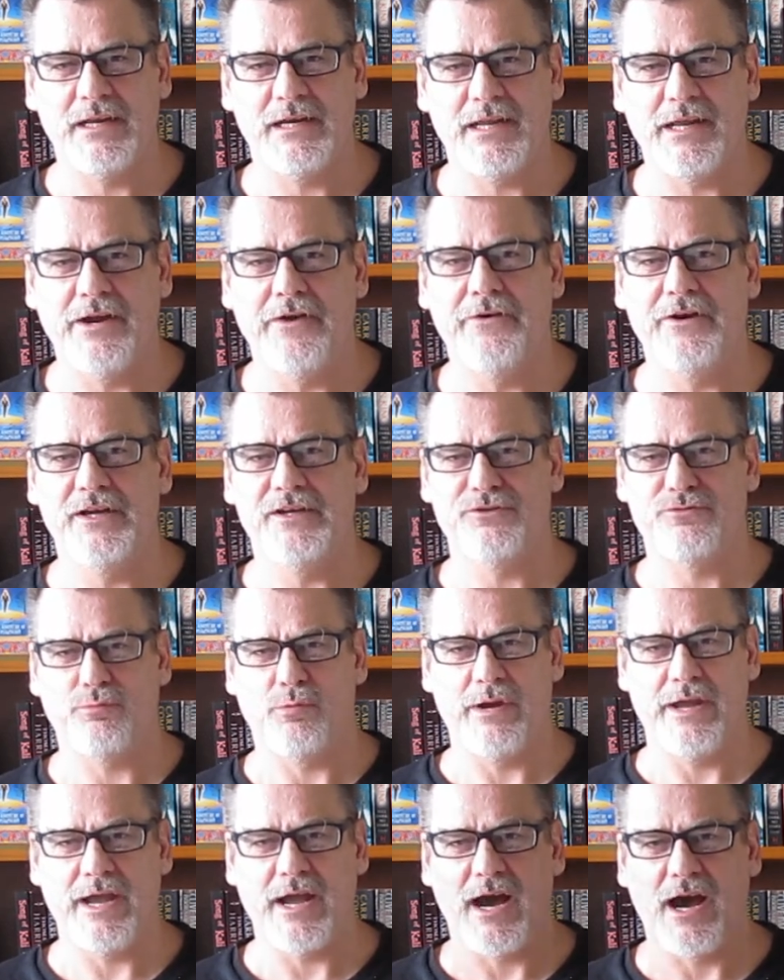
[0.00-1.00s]
in areas
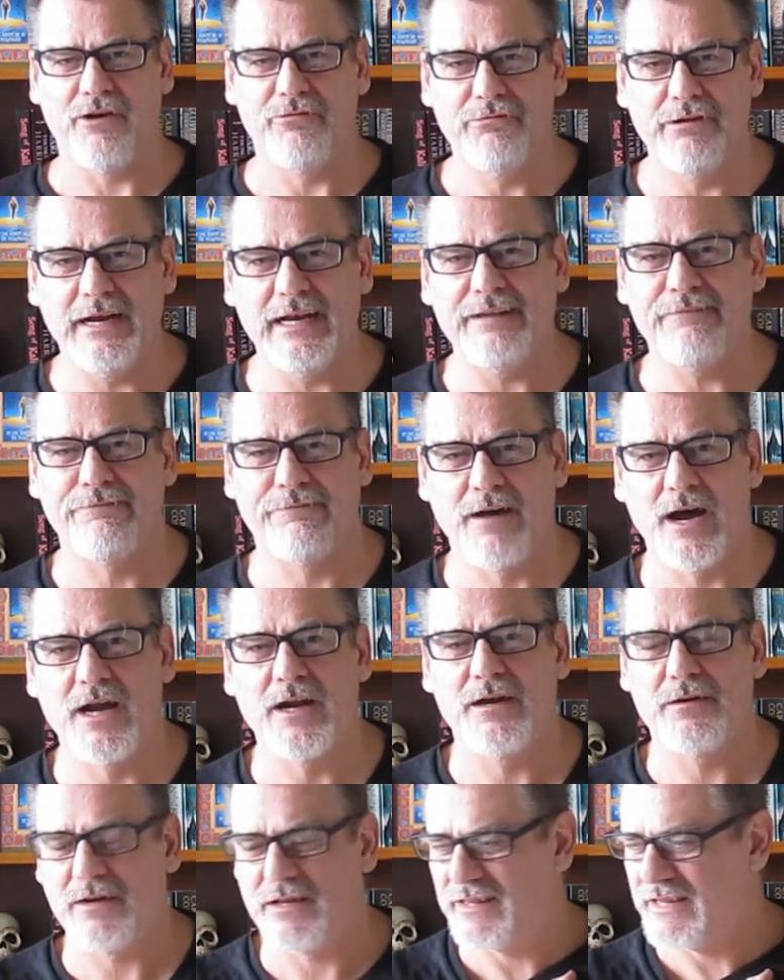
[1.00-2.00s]
where I really
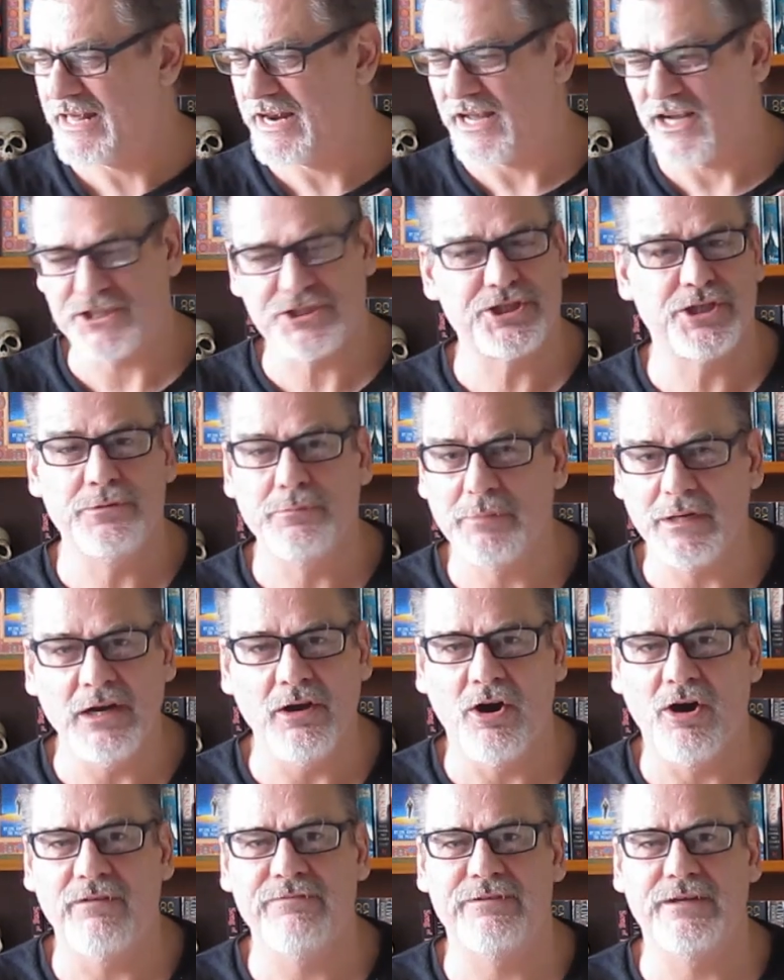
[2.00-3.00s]
found that I shouldn't be
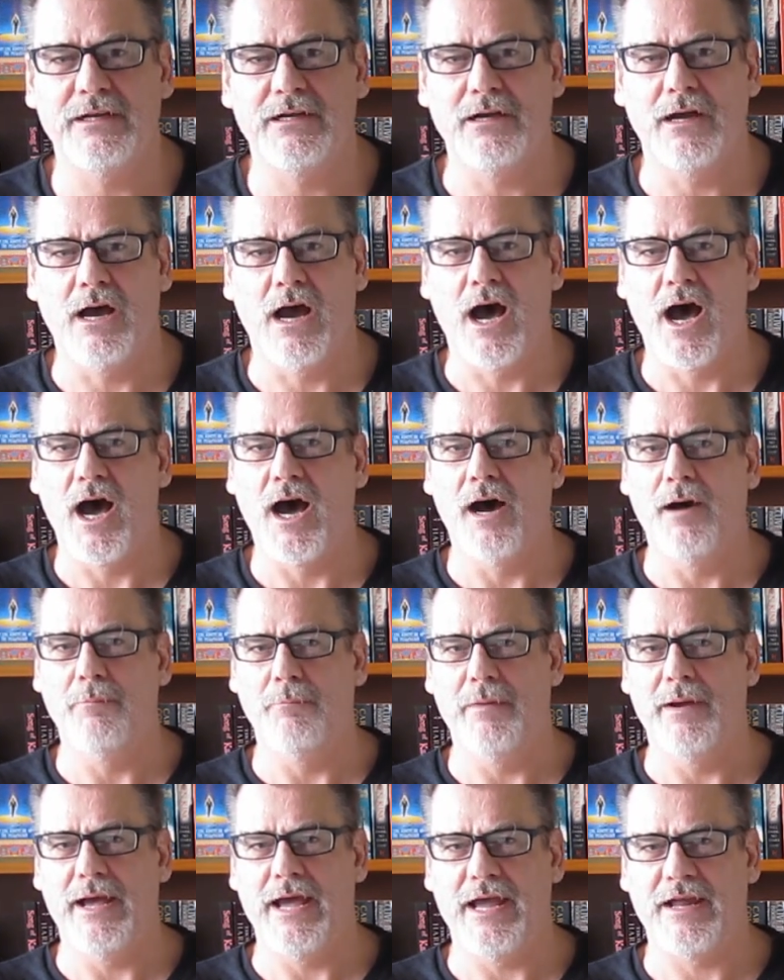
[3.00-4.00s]
laughing.
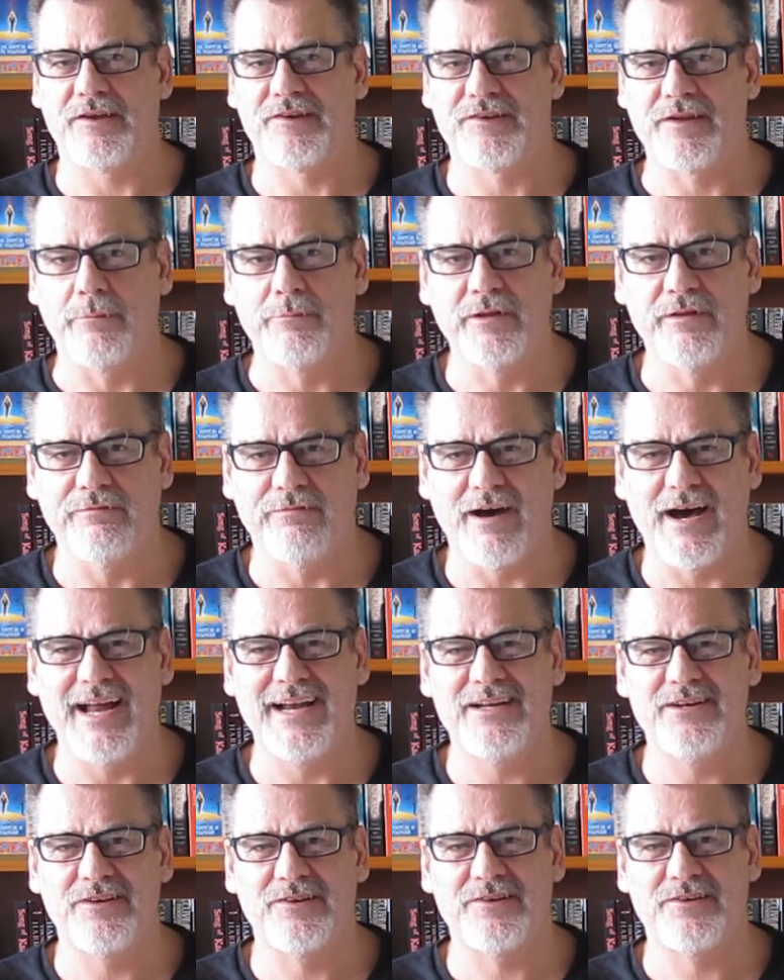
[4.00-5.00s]
At some of the
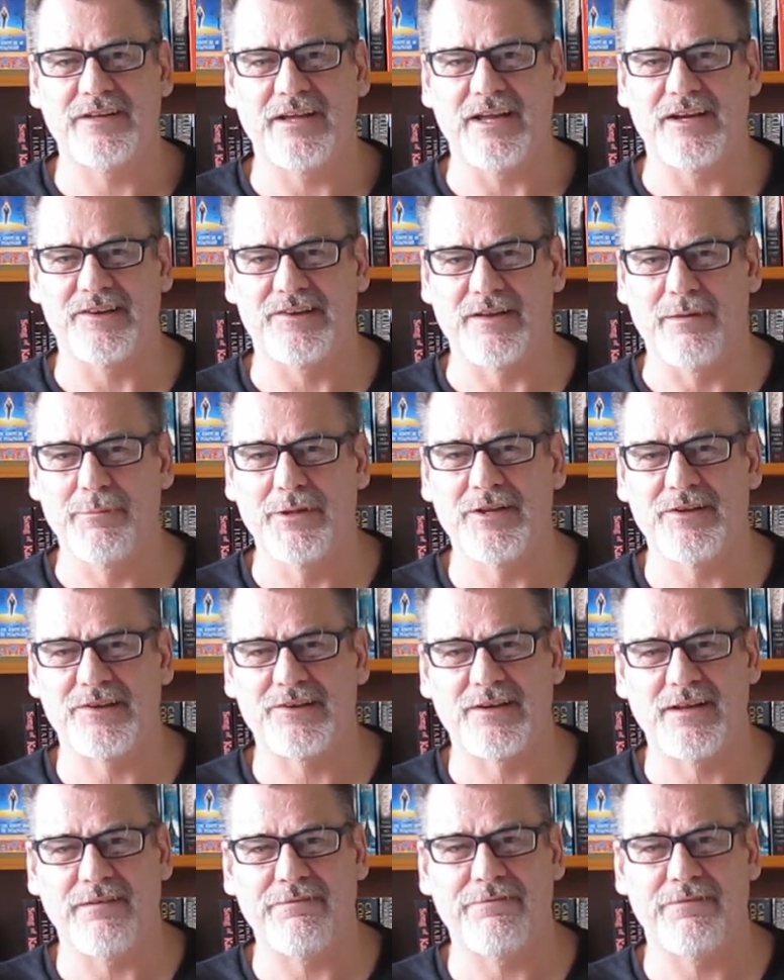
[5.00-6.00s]
violence, at some of the
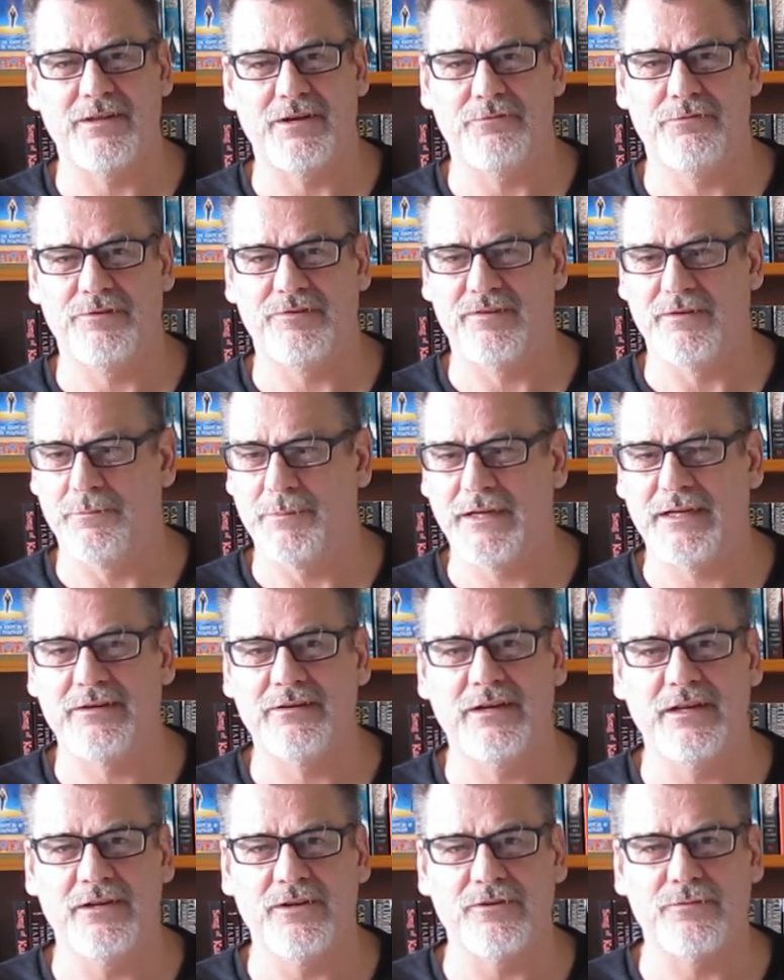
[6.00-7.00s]
stuff that was
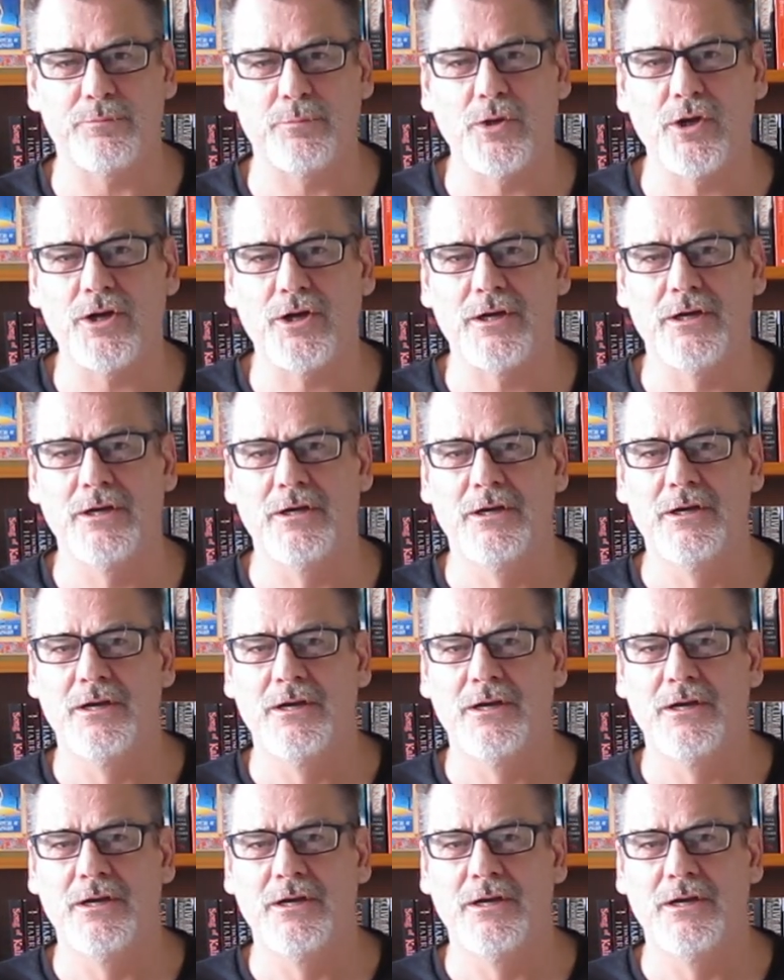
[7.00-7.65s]
depicted in this book.